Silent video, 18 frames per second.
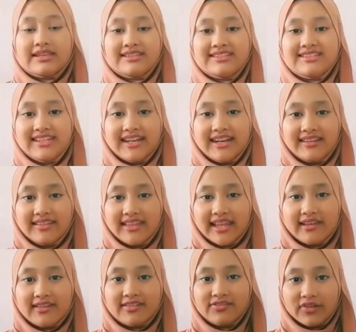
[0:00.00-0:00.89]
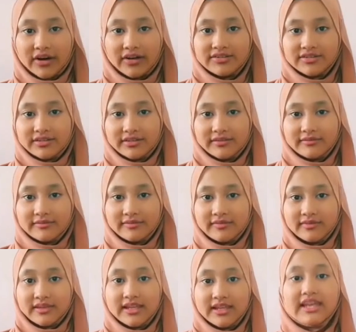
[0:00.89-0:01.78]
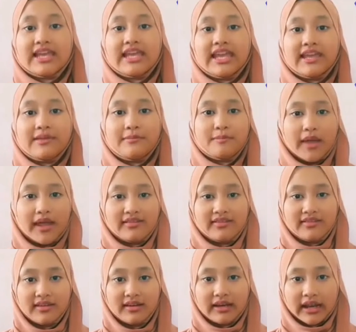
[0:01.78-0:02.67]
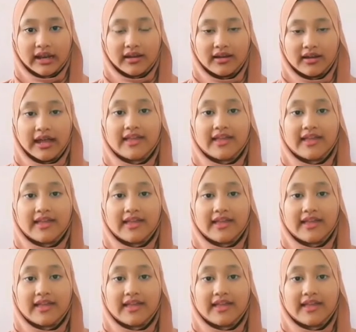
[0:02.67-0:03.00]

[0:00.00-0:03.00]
Genetic structure. In bacteria,